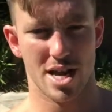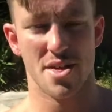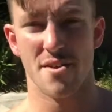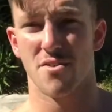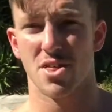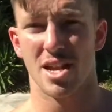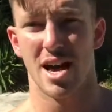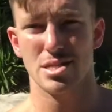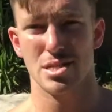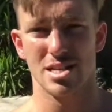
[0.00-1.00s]
And then for the
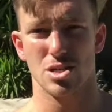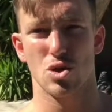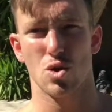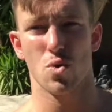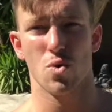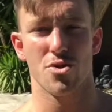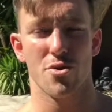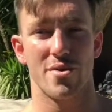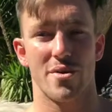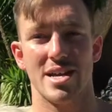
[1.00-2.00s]
last like two or
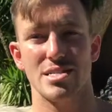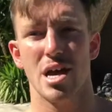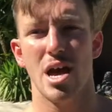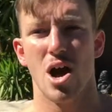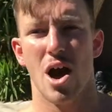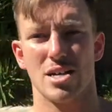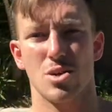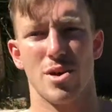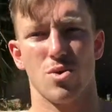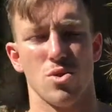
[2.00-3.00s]
three weeks, I
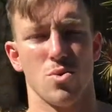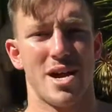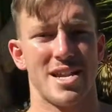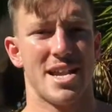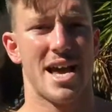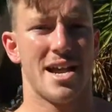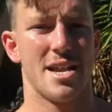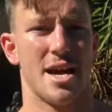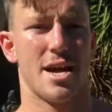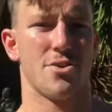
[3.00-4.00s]
actually went all the way down to
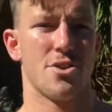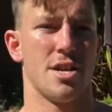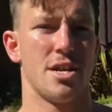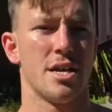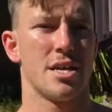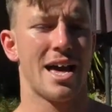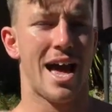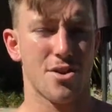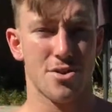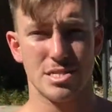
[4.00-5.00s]
1800
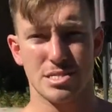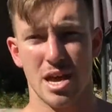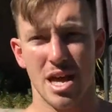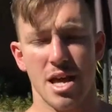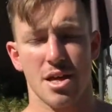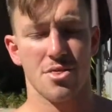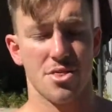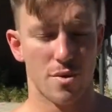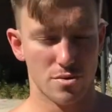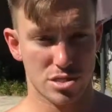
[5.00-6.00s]
calories.
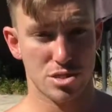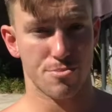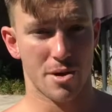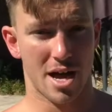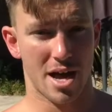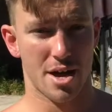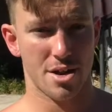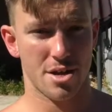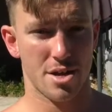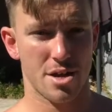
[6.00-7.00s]
That was super hard,
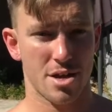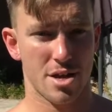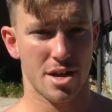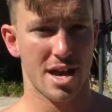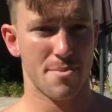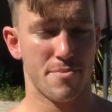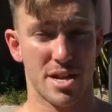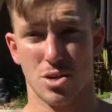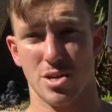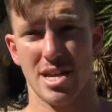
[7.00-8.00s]

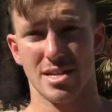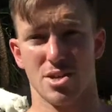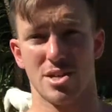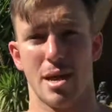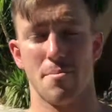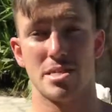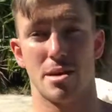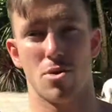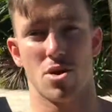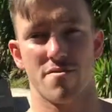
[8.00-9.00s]
but I got down to
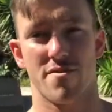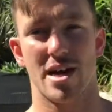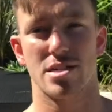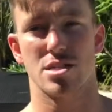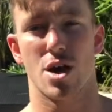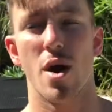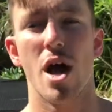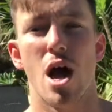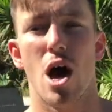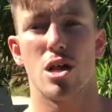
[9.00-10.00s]
10% body fat. So I
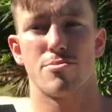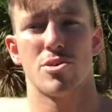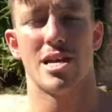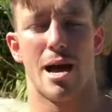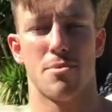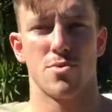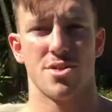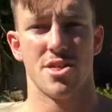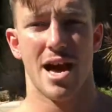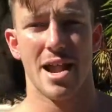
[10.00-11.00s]
was pretty happy
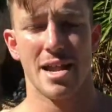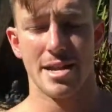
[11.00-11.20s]
with that.